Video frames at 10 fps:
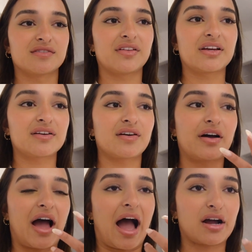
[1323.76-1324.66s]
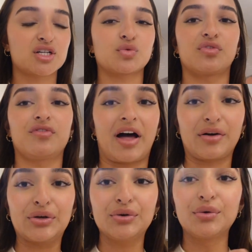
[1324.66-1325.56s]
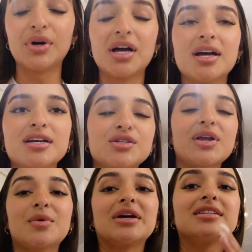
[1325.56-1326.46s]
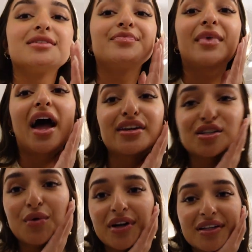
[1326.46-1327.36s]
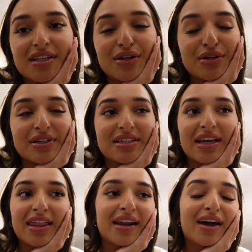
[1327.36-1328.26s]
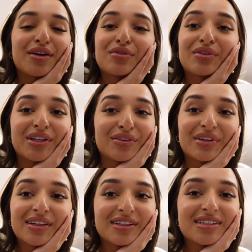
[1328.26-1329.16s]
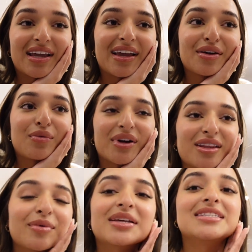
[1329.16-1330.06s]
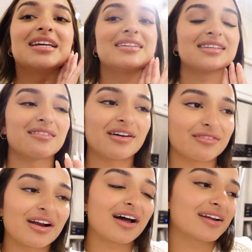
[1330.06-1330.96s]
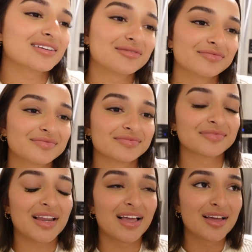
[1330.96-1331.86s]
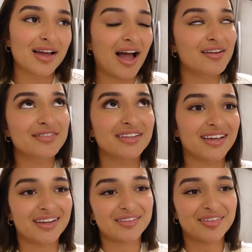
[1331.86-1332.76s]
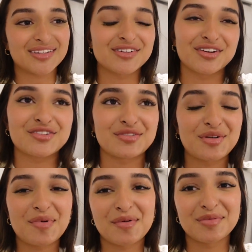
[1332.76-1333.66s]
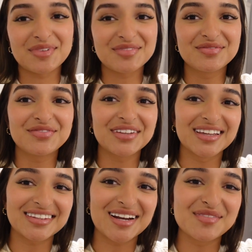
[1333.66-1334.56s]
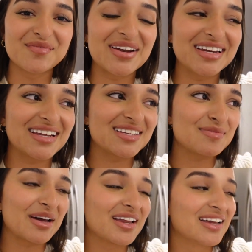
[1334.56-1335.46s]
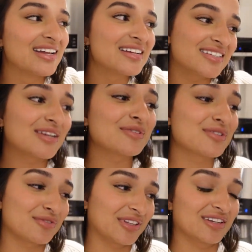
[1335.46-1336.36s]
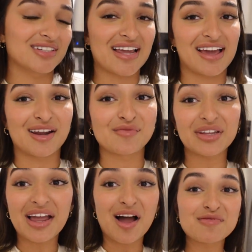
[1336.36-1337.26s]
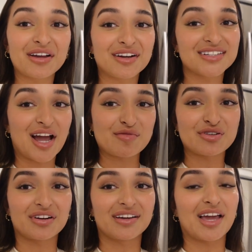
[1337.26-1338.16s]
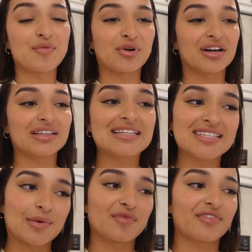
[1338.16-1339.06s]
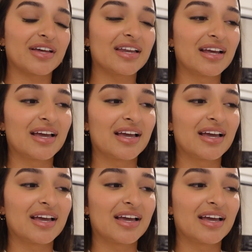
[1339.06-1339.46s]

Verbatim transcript: of like actual value. So anyways, I just wanted to say that I had a really, really good day. One of the best days that I've ever had. I feel like it's not true. I probably feel like that about many days, but today was a really good day and I'm really happy I got to capture it on camera, at least some of it.